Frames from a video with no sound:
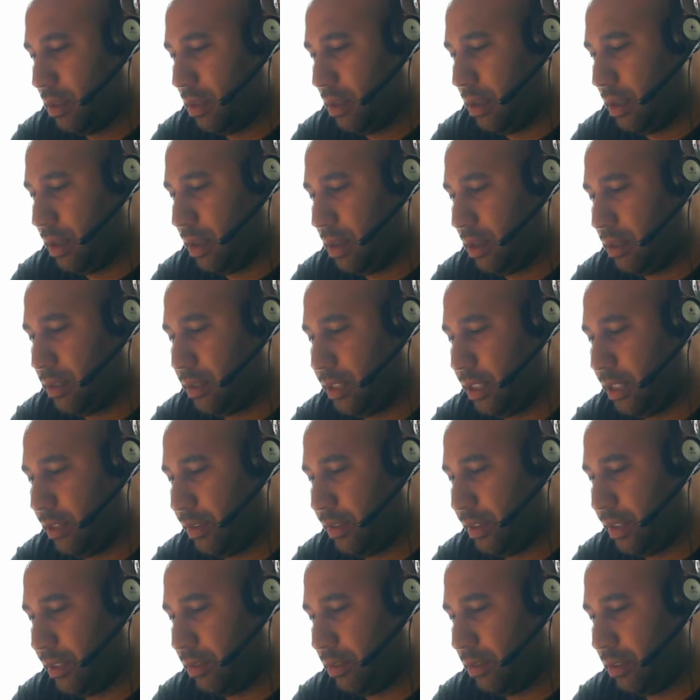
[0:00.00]
and on
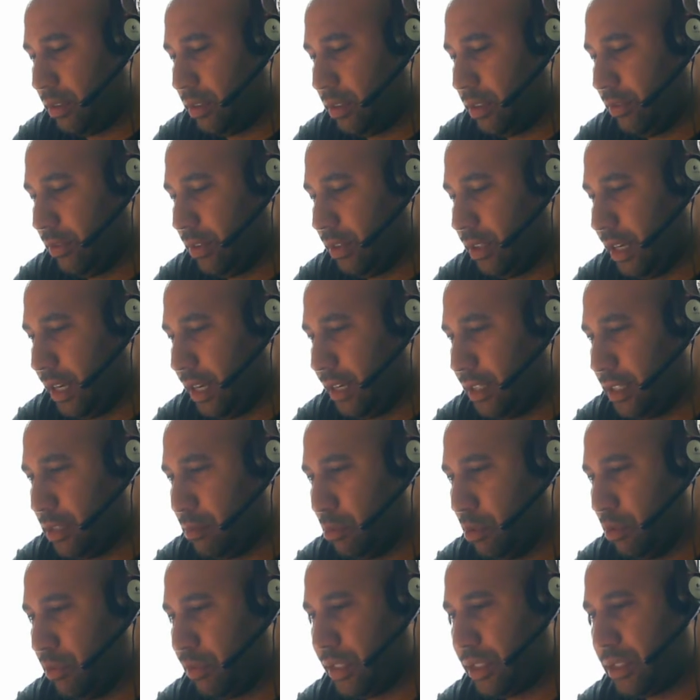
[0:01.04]
TV, different 80s
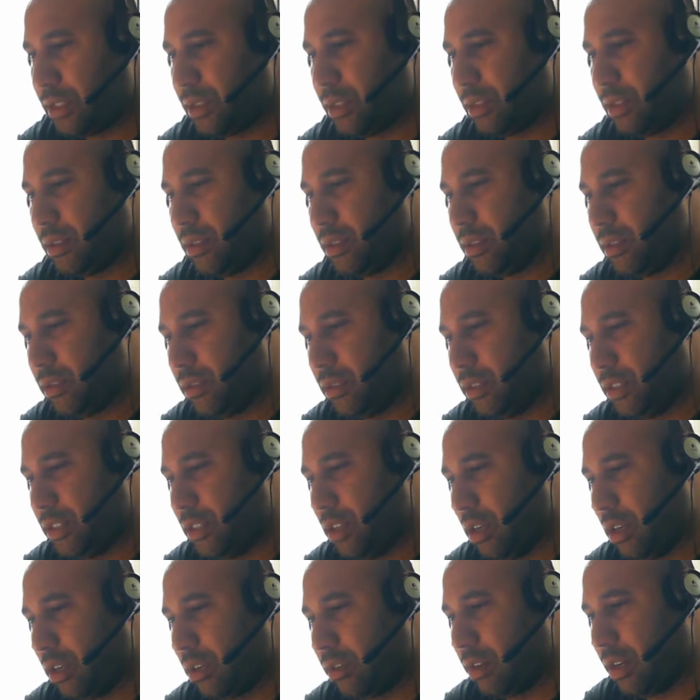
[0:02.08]
movies,
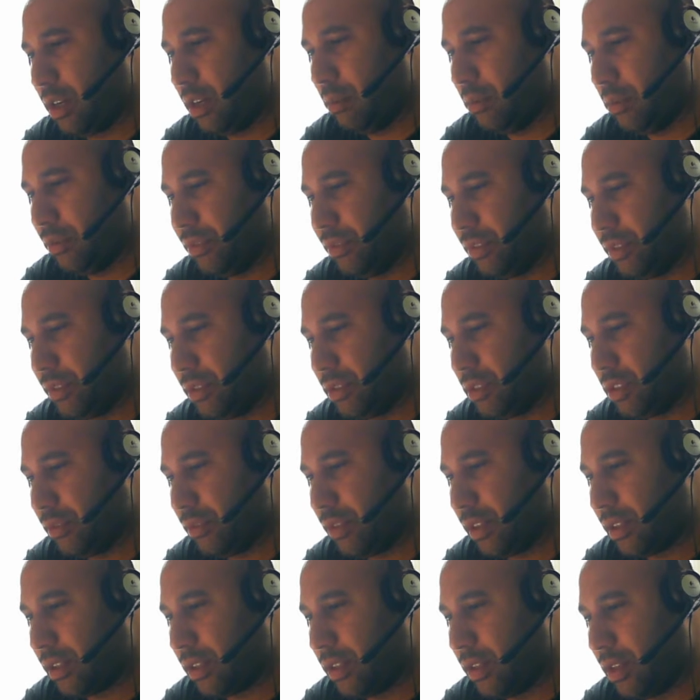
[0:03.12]
John Cryer movies and stuff
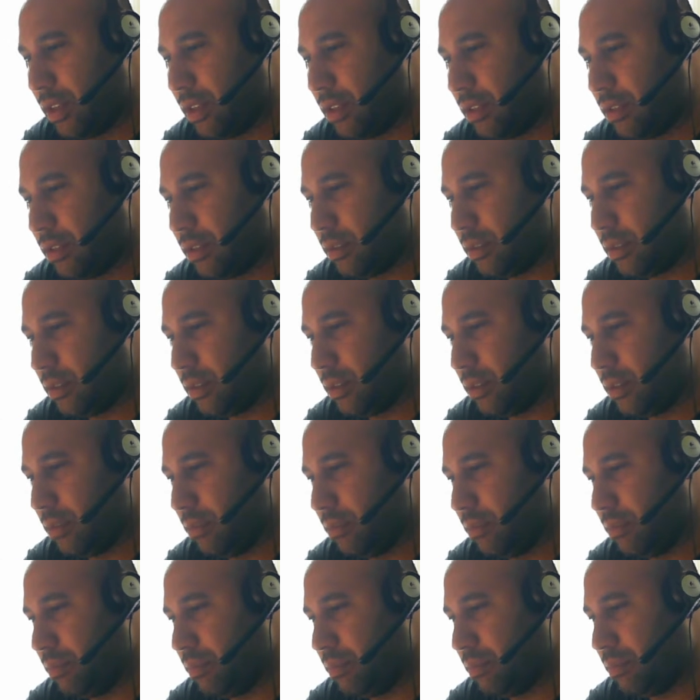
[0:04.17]
like that.
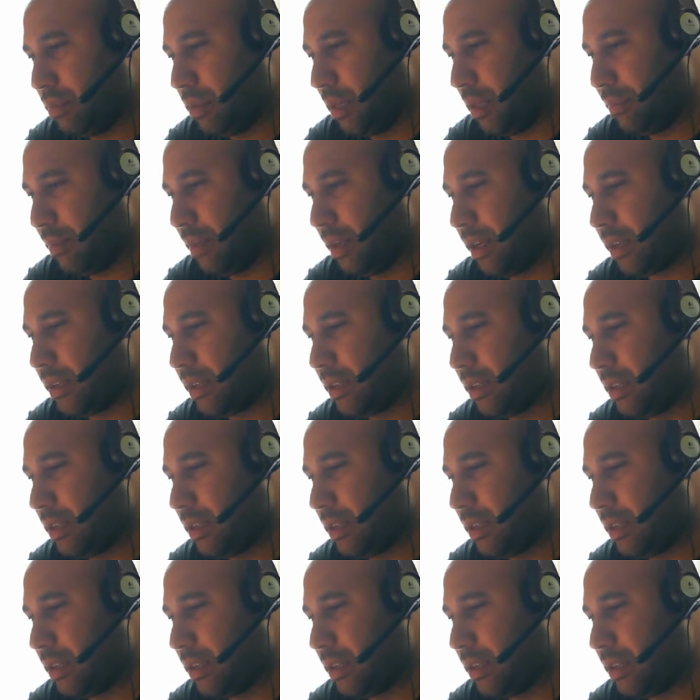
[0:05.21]
Brat Pack.